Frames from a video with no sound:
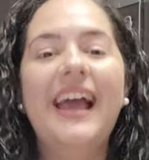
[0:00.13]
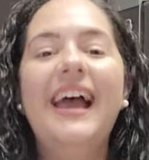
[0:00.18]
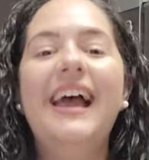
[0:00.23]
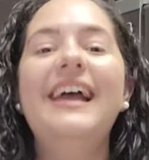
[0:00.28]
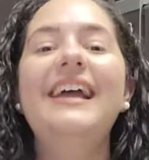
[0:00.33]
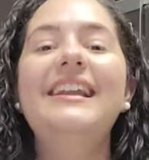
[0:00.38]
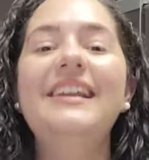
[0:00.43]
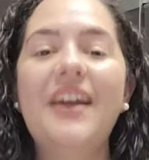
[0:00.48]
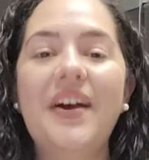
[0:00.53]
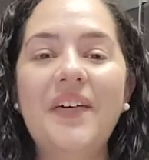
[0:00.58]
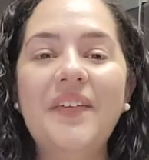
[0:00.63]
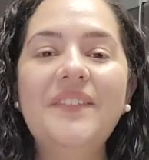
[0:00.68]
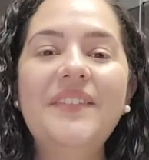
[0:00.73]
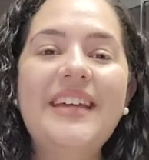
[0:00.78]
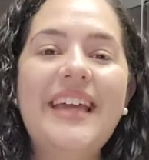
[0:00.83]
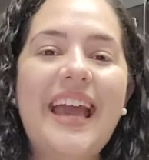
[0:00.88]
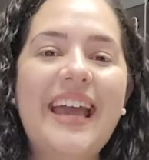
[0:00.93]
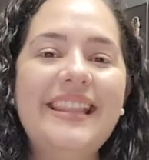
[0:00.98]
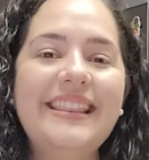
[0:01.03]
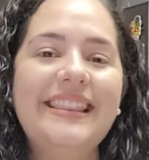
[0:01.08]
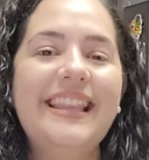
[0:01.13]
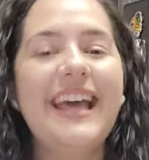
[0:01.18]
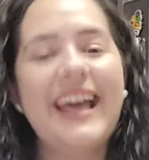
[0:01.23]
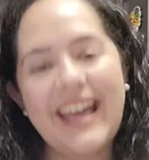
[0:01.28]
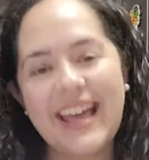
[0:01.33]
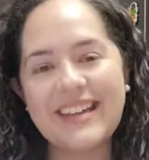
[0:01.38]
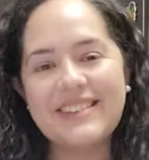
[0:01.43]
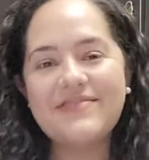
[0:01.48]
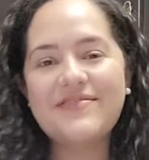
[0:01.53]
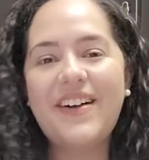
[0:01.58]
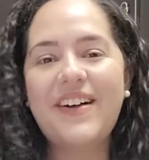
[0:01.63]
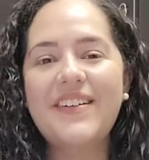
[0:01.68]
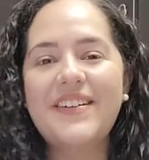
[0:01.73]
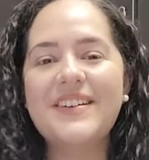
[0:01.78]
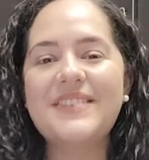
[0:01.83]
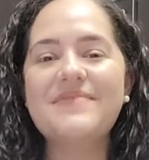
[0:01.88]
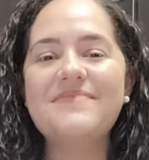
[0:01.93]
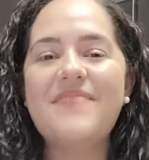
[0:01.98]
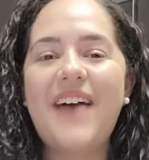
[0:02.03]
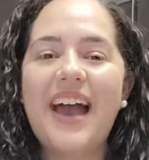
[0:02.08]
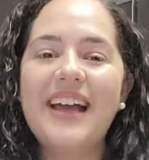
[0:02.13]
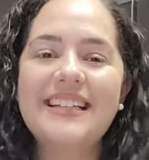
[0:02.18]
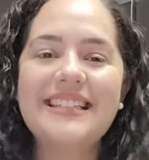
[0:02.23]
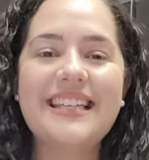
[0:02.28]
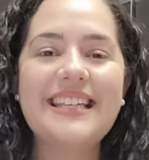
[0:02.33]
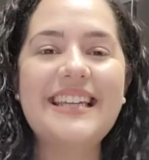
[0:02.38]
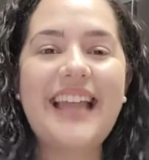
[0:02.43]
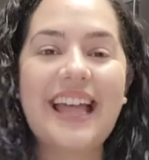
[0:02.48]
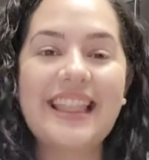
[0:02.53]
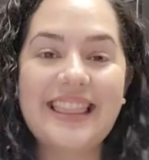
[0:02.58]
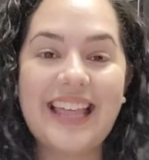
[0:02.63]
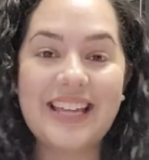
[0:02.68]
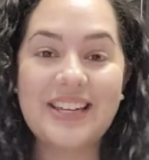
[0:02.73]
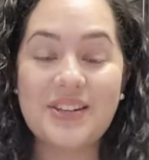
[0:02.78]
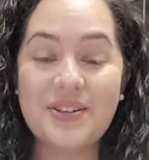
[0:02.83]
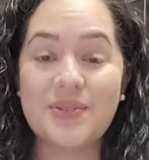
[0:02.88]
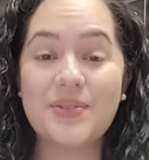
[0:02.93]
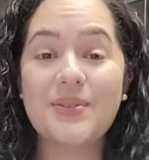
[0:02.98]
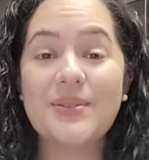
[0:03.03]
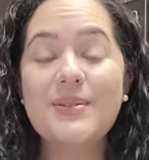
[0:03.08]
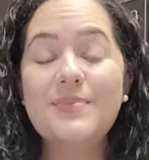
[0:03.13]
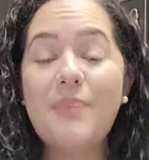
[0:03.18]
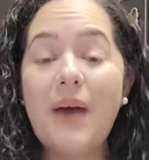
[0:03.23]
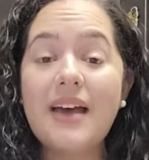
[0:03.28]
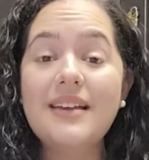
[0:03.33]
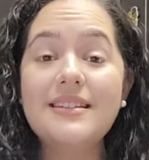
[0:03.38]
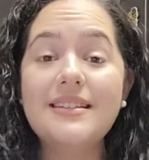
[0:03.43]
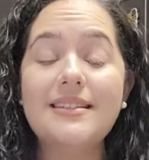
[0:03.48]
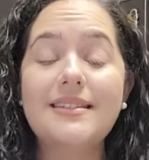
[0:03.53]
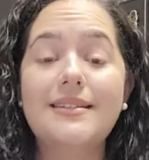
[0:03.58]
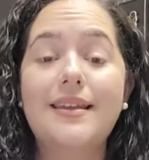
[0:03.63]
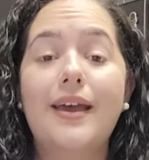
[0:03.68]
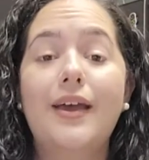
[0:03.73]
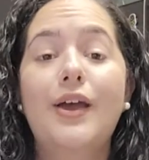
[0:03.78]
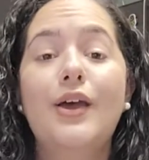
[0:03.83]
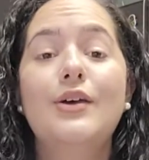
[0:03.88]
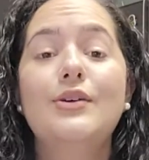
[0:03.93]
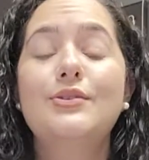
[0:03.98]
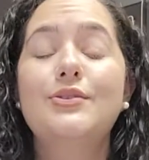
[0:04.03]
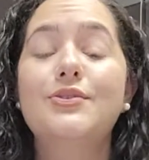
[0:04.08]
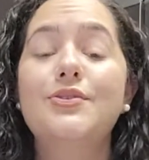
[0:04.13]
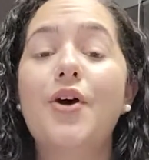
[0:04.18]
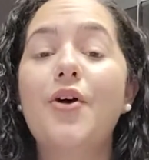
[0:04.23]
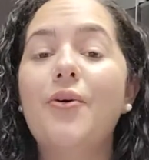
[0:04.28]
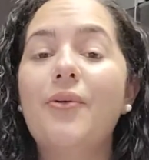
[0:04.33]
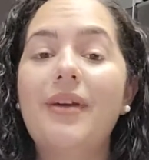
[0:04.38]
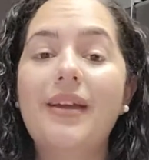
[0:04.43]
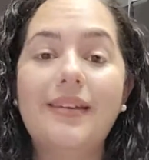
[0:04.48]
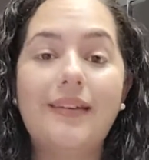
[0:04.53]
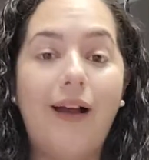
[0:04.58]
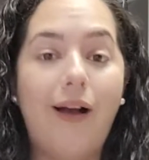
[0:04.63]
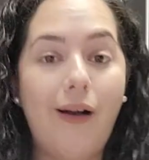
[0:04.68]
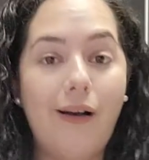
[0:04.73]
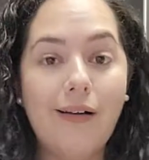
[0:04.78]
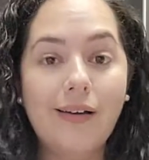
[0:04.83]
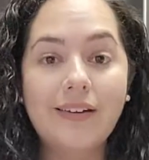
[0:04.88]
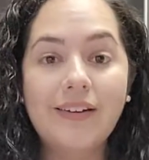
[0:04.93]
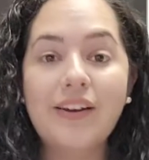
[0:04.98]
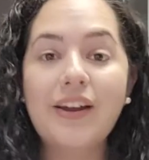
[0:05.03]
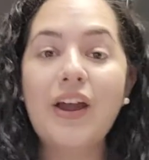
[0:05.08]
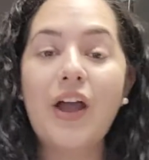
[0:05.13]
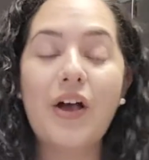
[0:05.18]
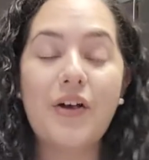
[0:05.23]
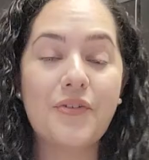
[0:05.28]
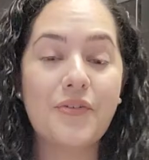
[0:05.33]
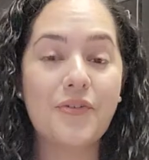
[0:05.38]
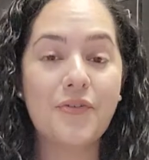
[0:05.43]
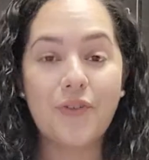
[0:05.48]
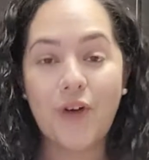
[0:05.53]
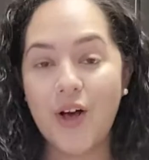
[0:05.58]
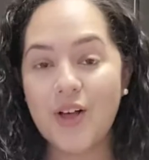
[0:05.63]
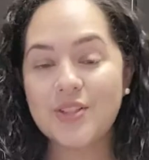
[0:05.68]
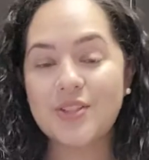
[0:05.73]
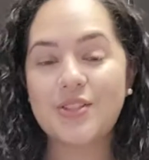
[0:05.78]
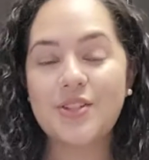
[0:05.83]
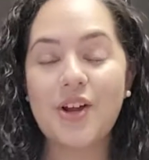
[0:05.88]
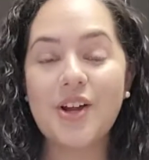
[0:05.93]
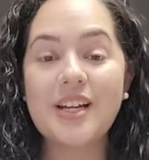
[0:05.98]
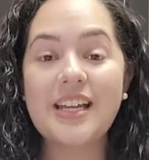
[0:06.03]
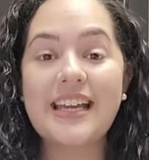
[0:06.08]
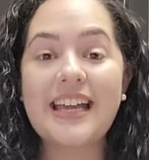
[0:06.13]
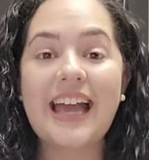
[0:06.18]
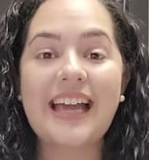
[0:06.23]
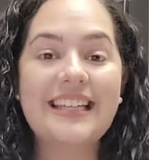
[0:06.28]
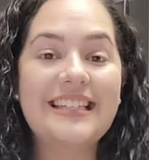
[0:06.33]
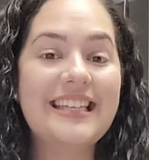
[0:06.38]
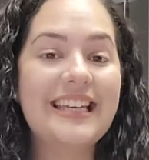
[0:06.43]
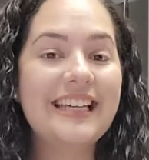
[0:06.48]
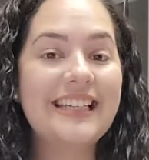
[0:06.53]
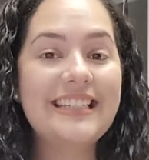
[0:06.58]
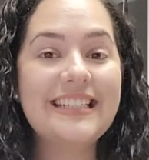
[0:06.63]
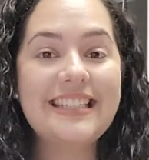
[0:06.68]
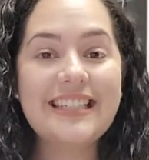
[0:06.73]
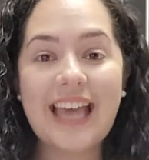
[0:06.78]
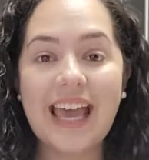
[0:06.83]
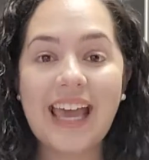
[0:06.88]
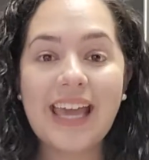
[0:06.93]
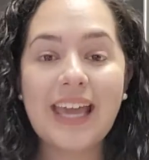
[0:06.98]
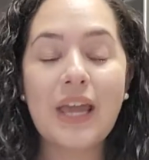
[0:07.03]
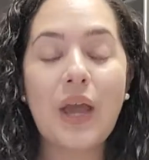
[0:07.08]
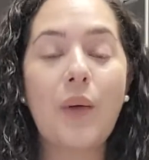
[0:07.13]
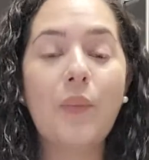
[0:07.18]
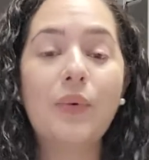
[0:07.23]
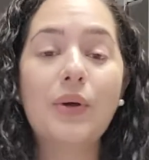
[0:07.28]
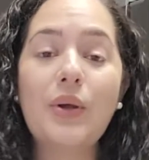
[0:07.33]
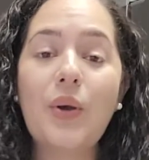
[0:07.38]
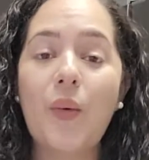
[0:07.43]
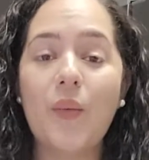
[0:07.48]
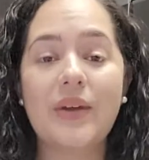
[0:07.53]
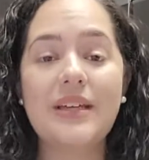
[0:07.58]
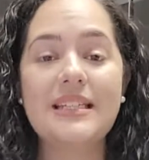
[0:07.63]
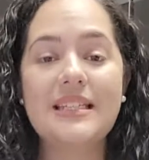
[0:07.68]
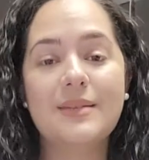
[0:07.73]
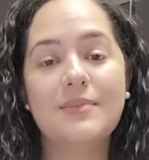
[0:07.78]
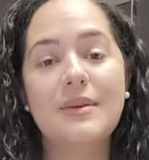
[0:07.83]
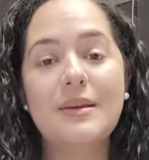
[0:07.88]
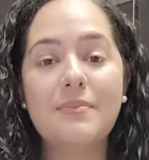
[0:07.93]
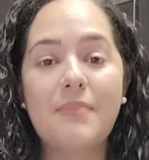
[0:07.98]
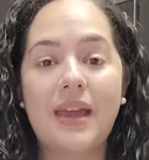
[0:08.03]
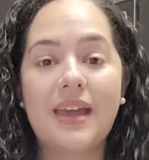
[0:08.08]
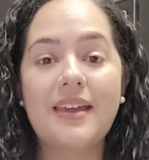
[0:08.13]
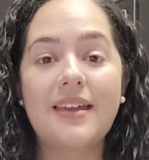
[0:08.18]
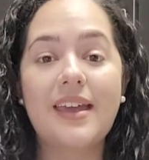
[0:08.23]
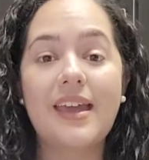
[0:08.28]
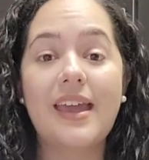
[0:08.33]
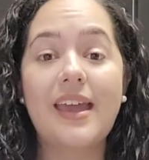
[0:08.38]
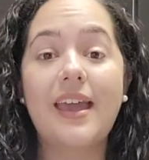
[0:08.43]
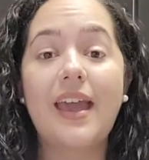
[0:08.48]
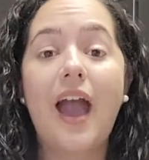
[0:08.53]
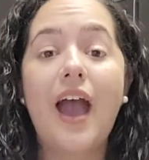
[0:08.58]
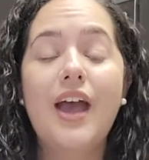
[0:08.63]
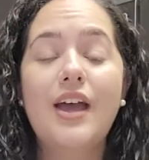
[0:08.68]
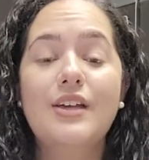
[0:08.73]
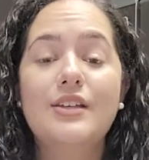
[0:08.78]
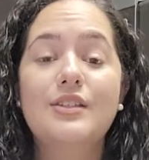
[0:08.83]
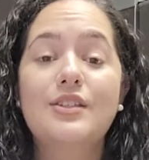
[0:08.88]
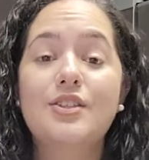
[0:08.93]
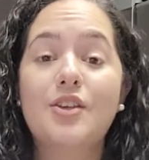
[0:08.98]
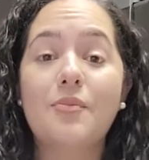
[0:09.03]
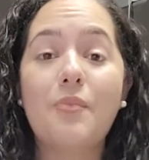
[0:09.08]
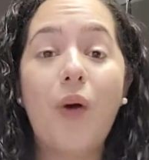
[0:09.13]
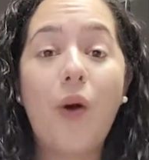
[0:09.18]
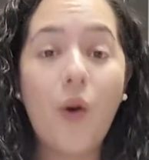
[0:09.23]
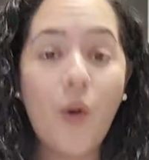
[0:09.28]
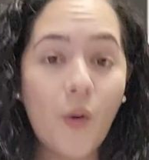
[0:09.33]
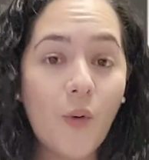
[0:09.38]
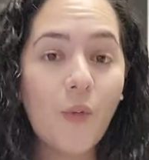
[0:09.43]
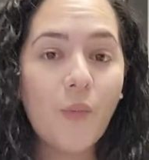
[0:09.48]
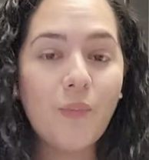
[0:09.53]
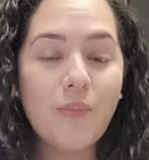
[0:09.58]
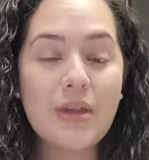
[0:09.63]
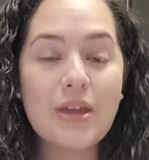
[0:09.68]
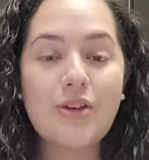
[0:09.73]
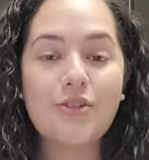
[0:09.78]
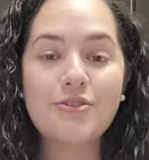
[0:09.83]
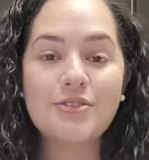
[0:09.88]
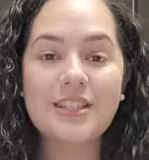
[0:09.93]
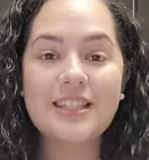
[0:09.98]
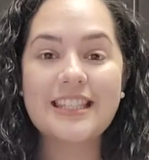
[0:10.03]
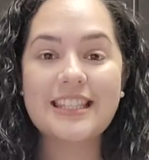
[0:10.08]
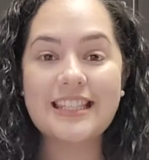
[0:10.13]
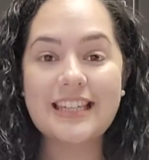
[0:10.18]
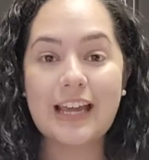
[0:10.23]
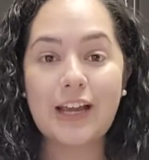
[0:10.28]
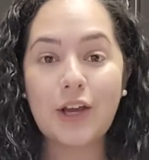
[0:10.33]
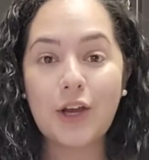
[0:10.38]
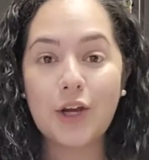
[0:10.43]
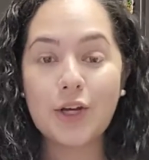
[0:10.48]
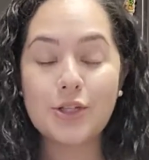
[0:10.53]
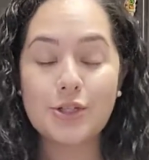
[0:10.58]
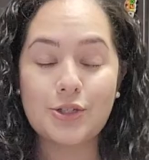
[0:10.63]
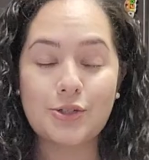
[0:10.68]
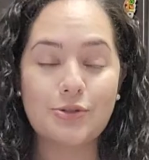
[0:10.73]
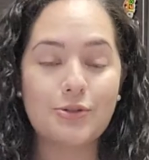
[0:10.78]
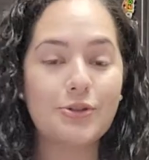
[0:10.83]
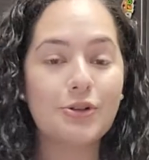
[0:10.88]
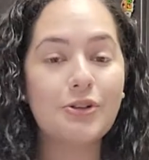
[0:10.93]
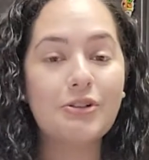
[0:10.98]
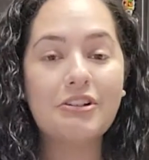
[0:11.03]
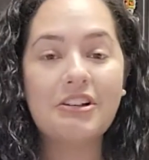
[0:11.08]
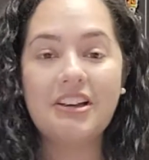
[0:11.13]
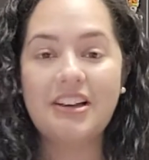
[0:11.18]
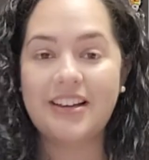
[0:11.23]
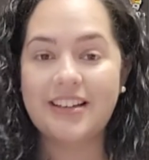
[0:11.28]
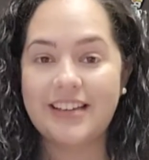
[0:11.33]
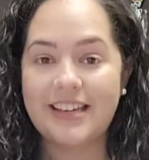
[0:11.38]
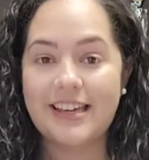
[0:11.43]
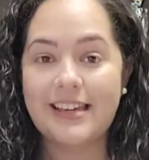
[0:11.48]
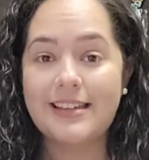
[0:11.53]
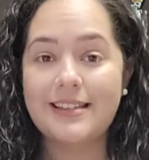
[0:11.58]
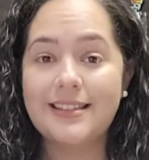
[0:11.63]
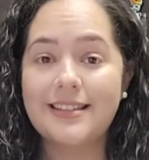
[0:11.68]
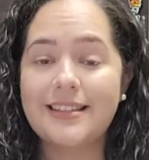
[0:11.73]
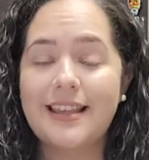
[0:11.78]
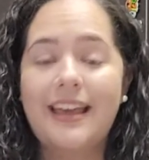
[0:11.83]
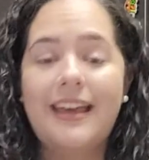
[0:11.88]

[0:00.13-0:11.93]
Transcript: Hello mi gente and welcome back to Nata Knows Best. So in honor of fall starting today, we're going to be making some oatmeal snickerdoodle cookies.